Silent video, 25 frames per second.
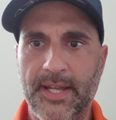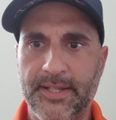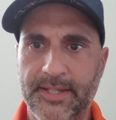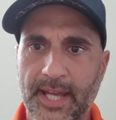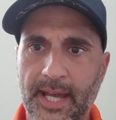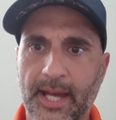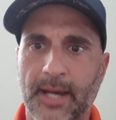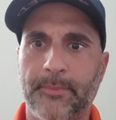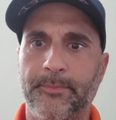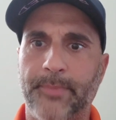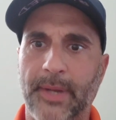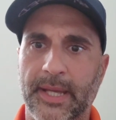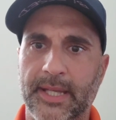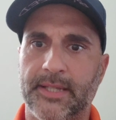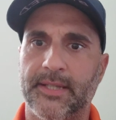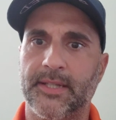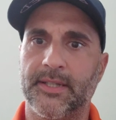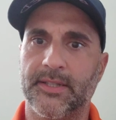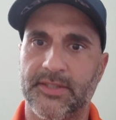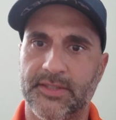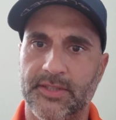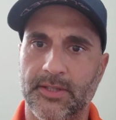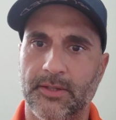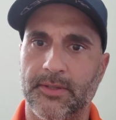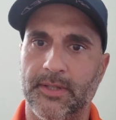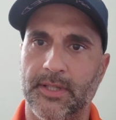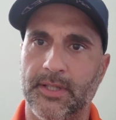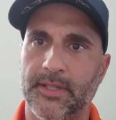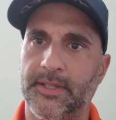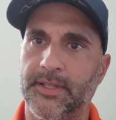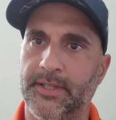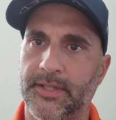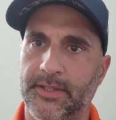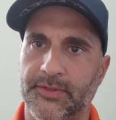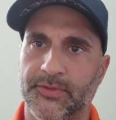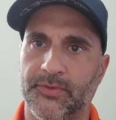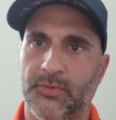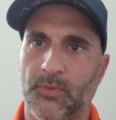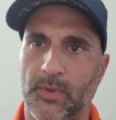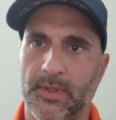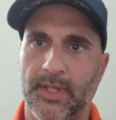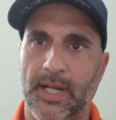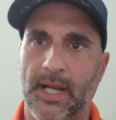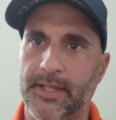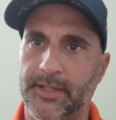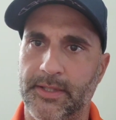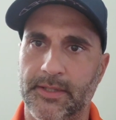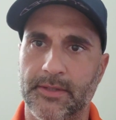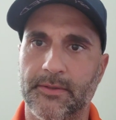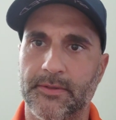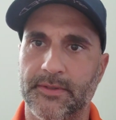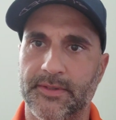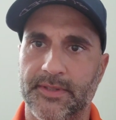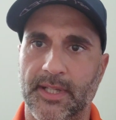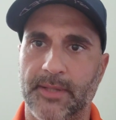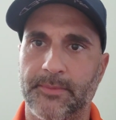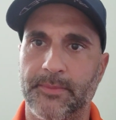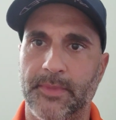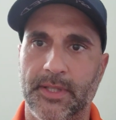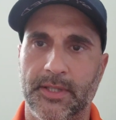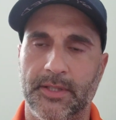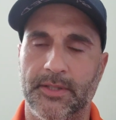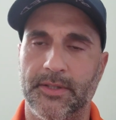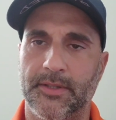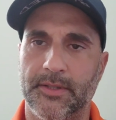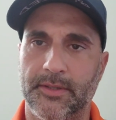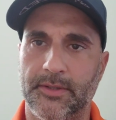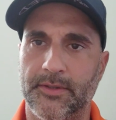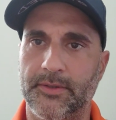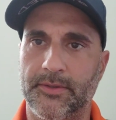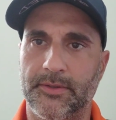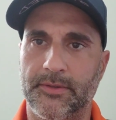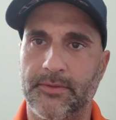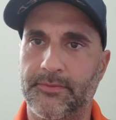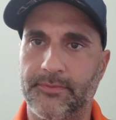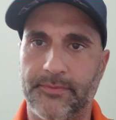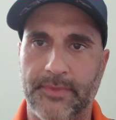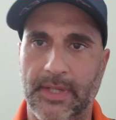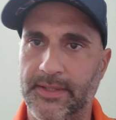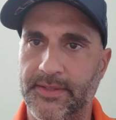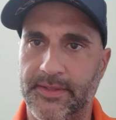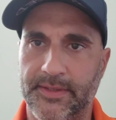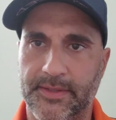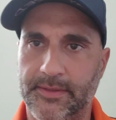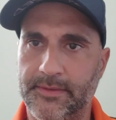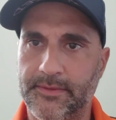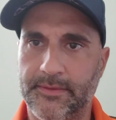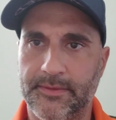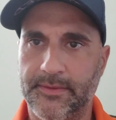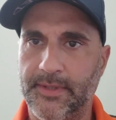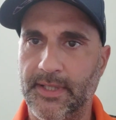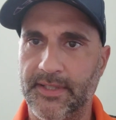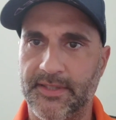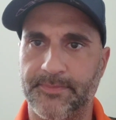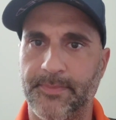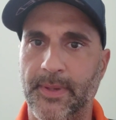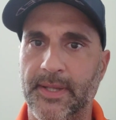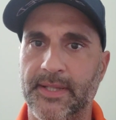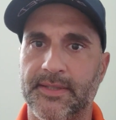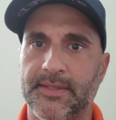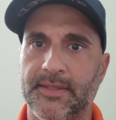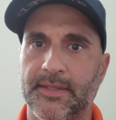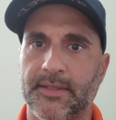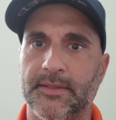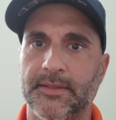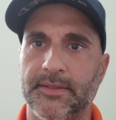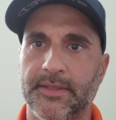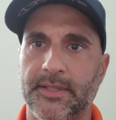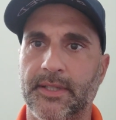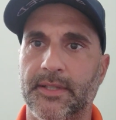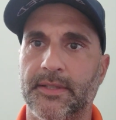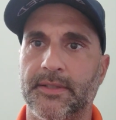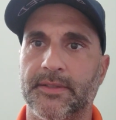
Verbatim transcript: yeah, baking soda is what I use. I mean, that's basically